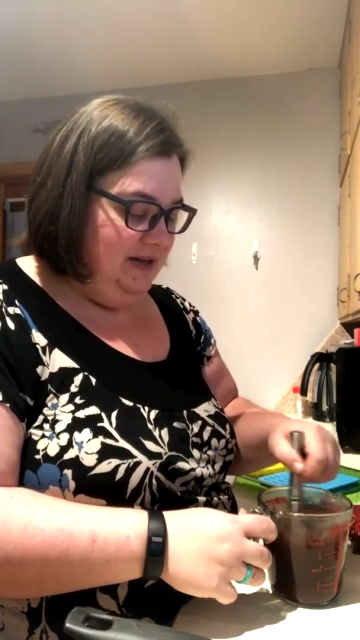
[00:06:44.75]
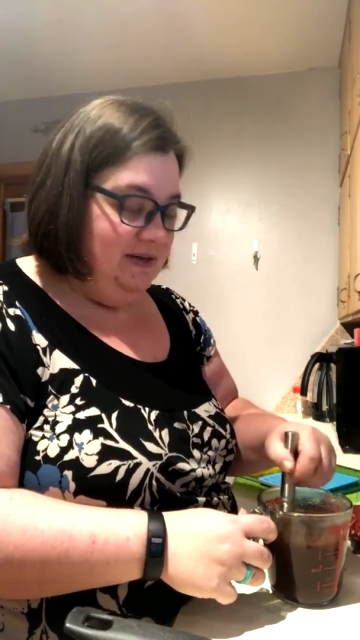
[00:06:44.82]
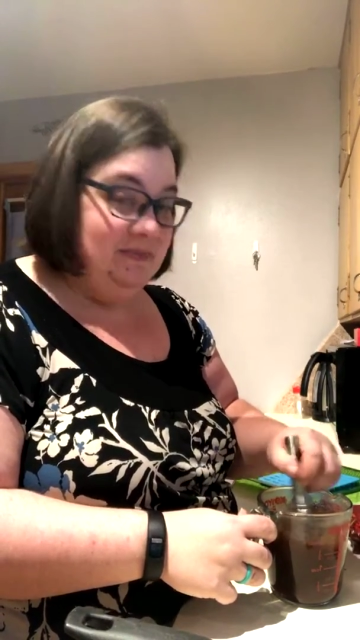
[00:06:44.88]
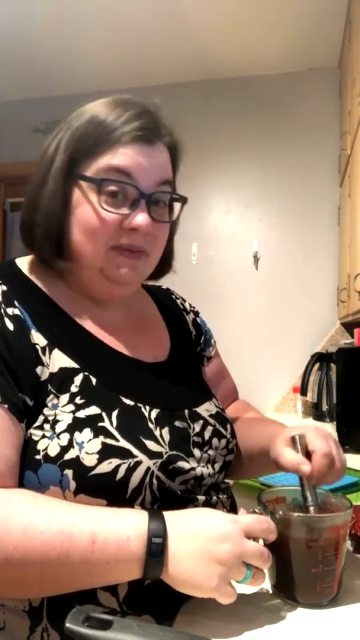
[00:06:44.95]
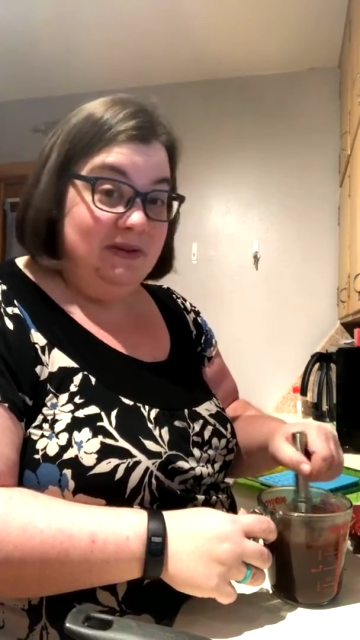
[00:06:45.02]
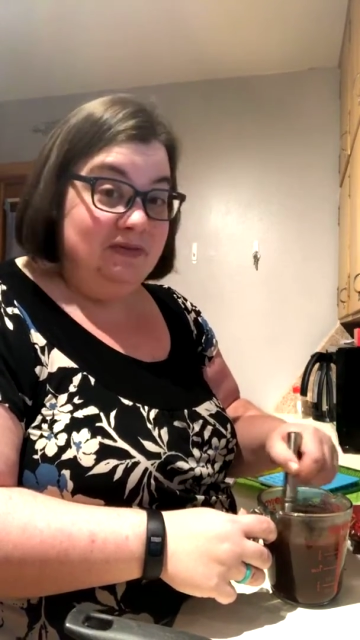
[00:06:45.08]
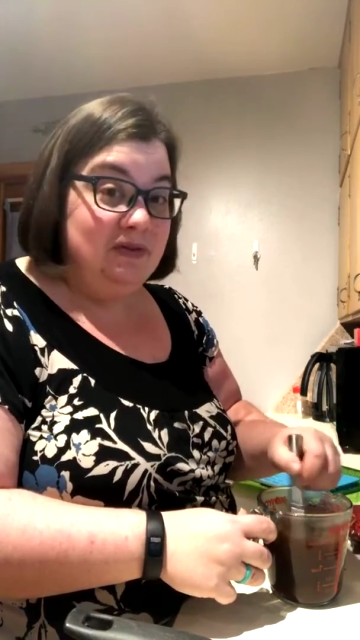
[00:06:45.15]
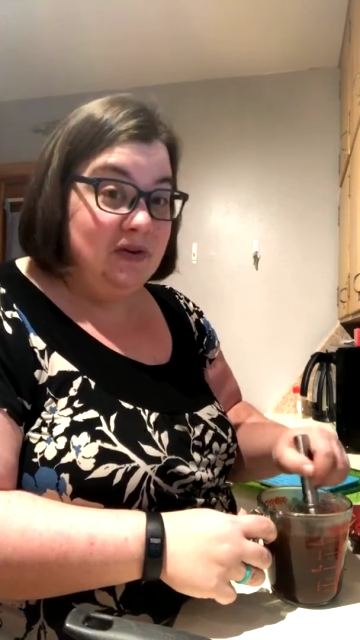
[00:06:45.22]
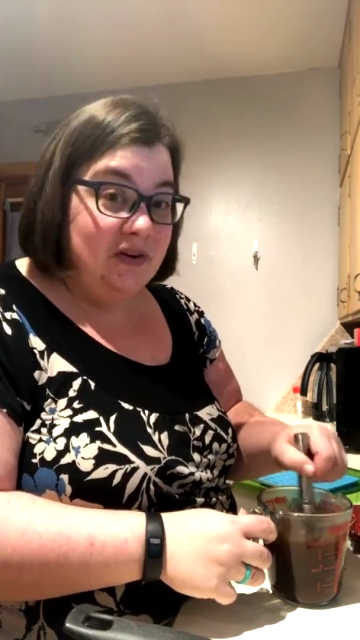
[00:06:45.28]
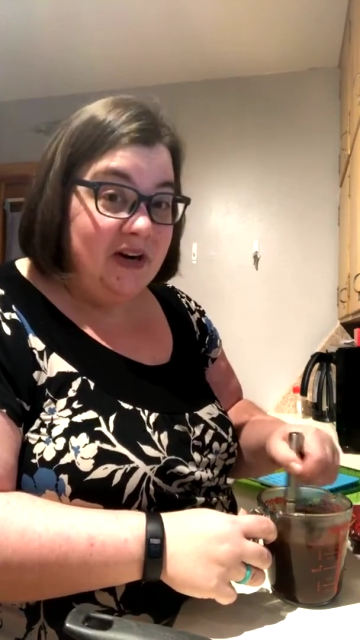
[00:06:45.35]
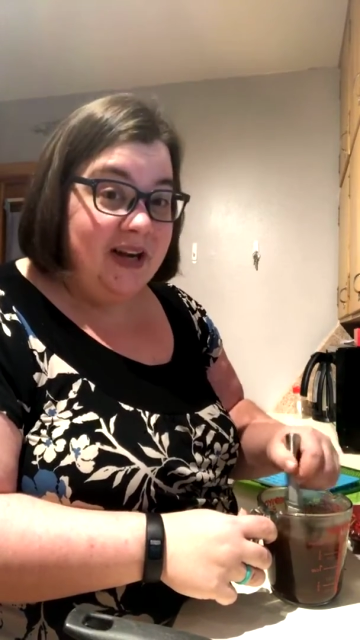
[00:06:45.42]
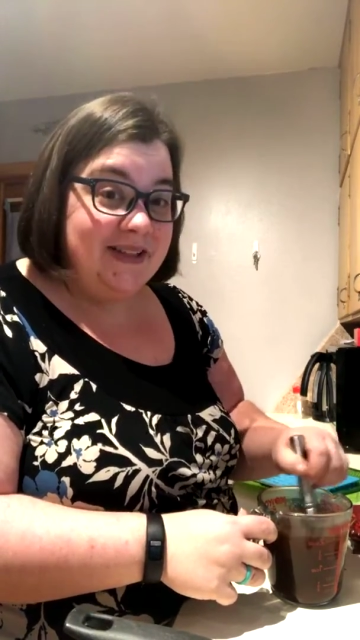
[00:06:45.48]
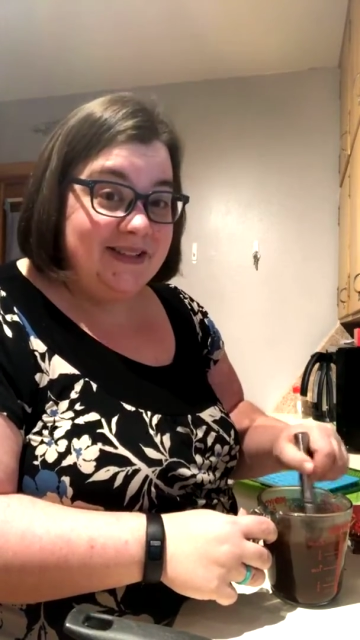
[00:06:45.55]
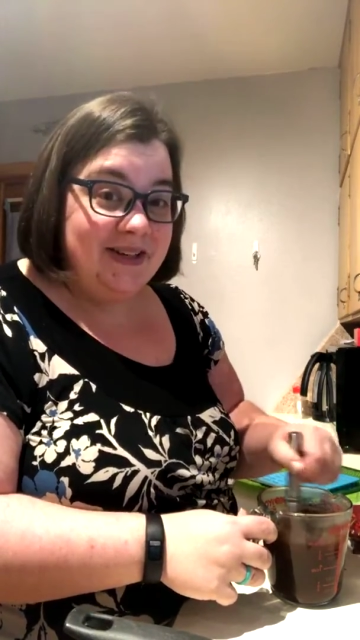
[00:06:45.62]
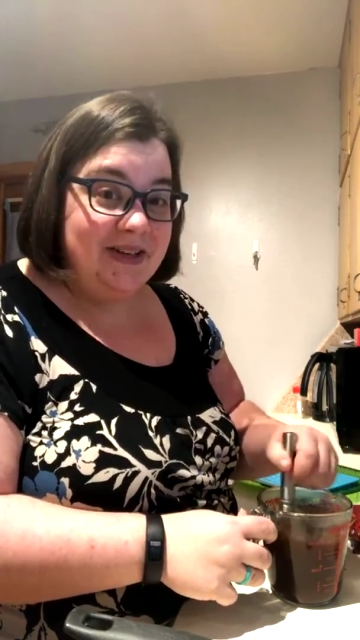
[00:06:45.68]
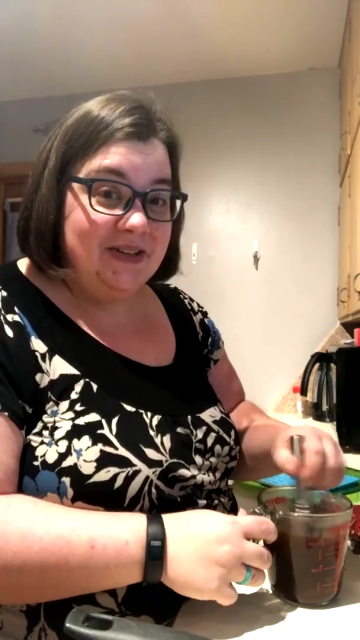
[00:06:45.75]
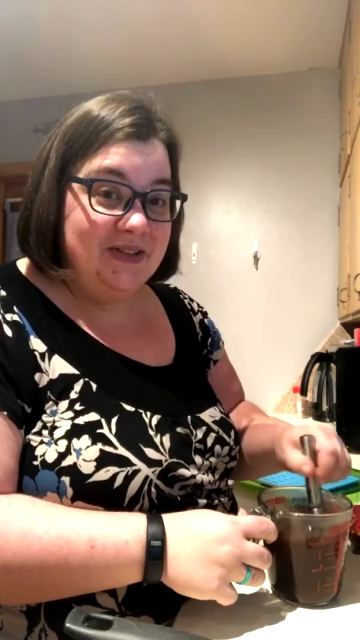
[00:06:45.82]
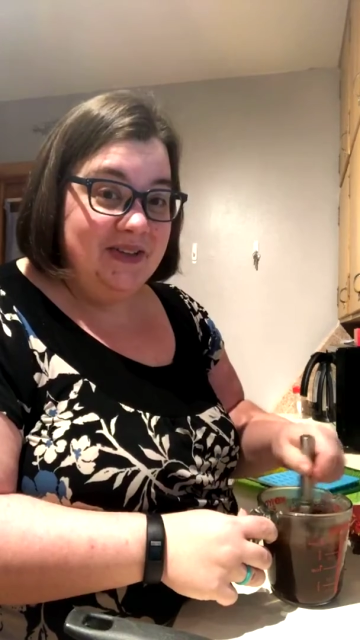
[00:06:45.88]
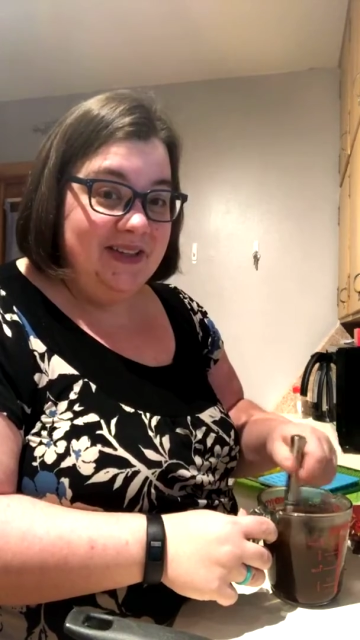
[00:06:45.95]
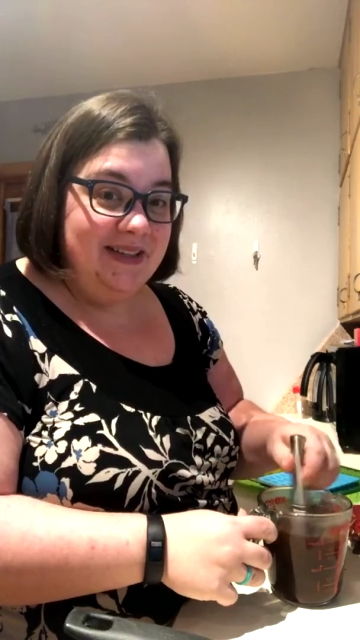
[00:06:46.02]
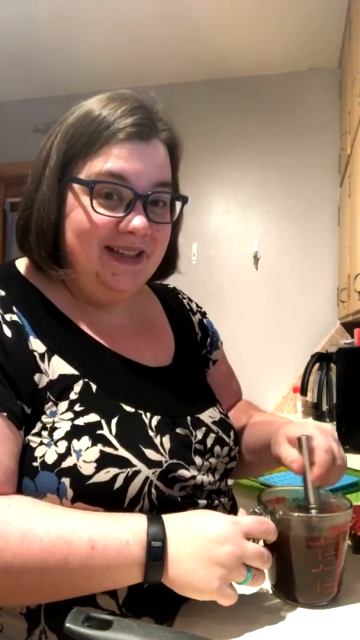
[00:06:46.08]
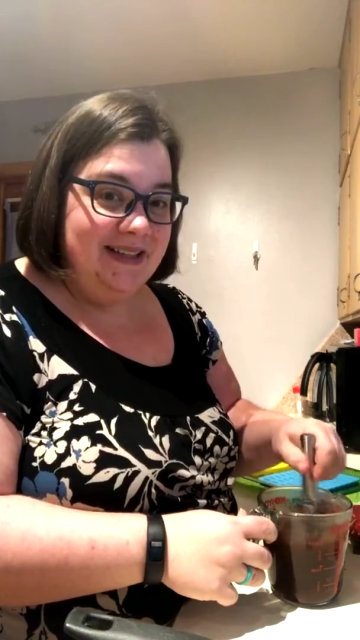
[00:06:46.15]
before I start
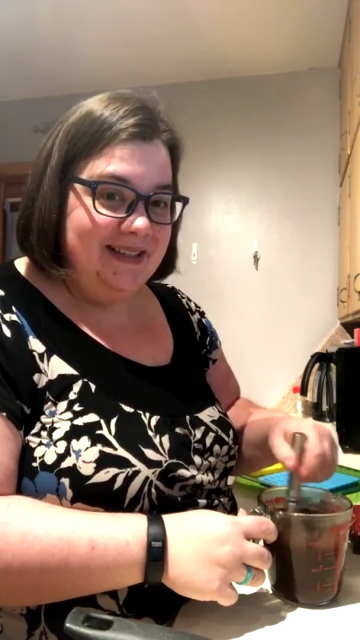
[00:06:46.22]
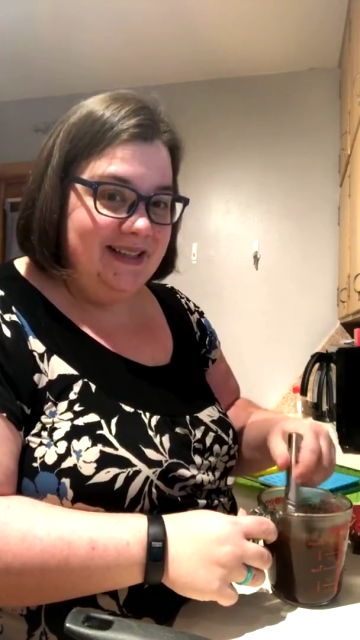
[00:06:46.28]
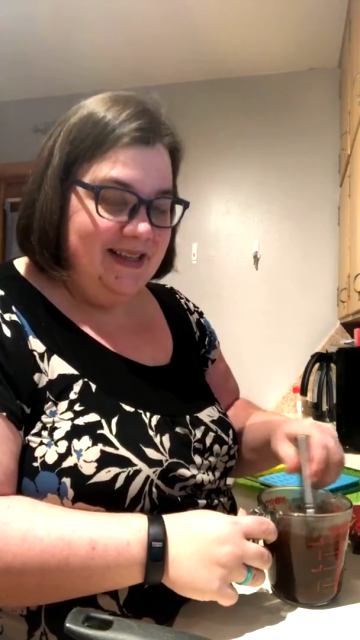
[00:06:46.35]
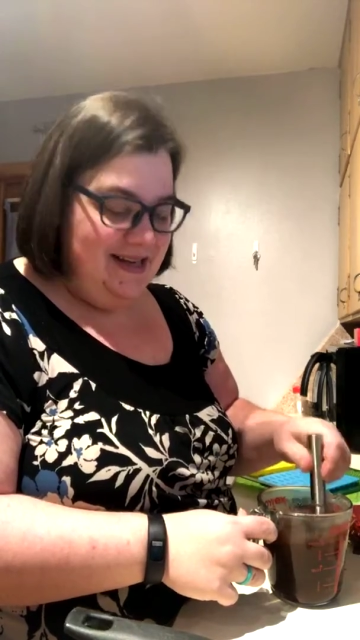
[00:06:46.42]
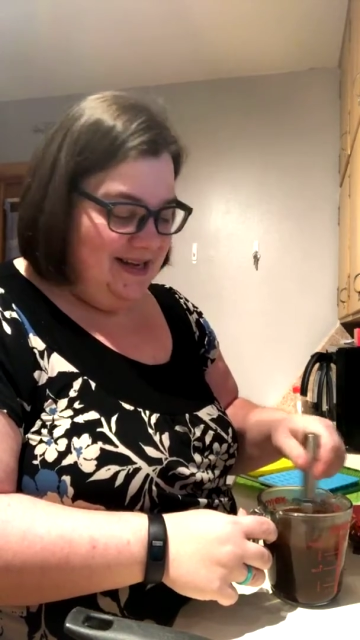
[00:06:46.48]
doing this,